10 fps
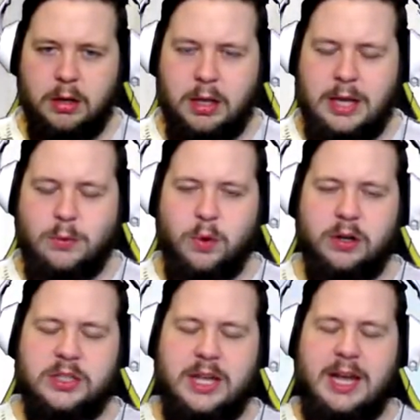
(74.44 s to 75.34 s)
It
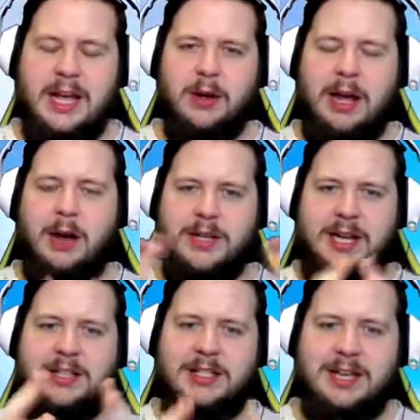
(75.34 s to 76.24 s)
works out
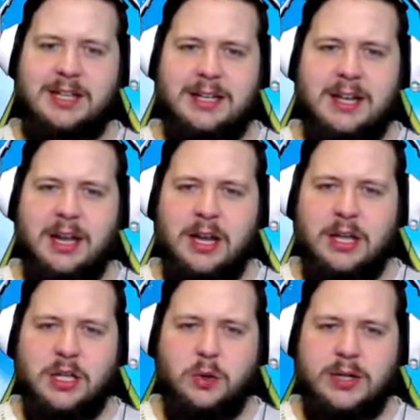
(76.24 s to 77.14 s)
as, like,
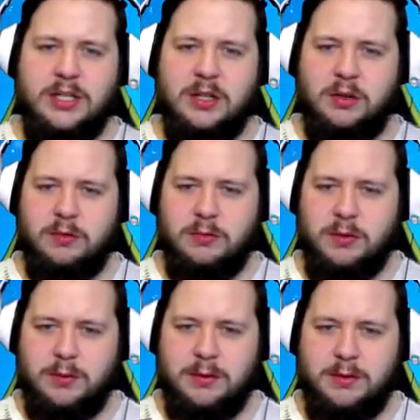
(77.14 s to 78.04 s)
you get to
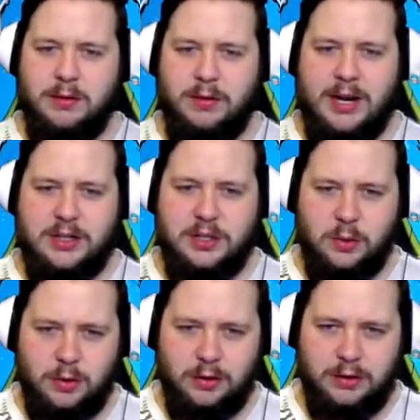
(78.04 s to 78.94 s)
create
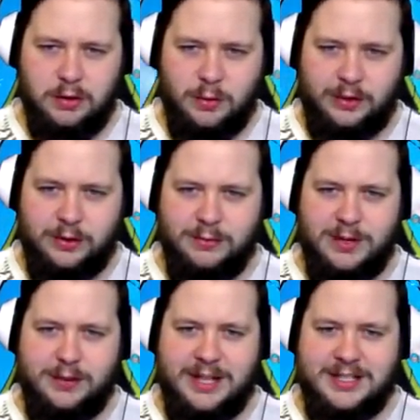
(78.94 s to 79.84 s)
your... oh, I couldn't read
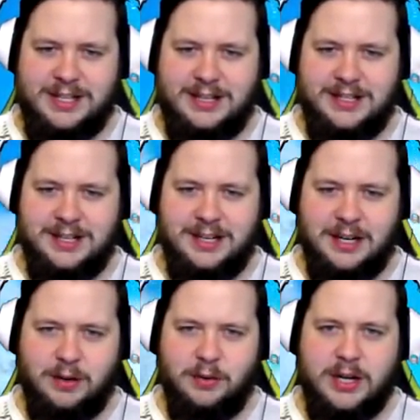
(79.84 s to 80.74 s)
what that said.
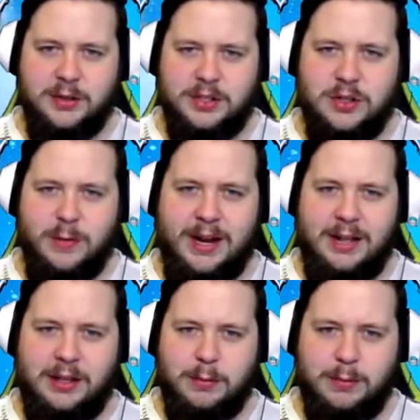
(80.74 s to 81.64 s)
Create your snowman, I
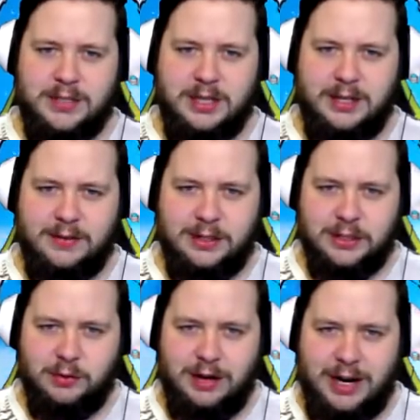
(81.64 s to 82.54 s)
think it probably said. Left-click
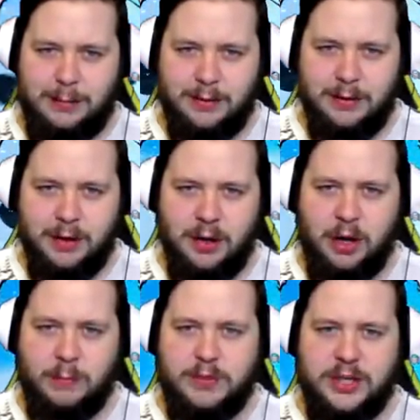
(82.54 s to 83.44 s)
to grab
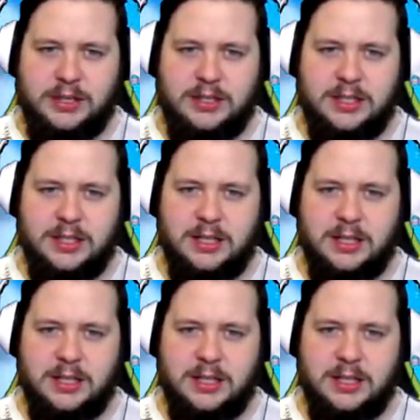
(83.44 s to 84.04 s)
objects.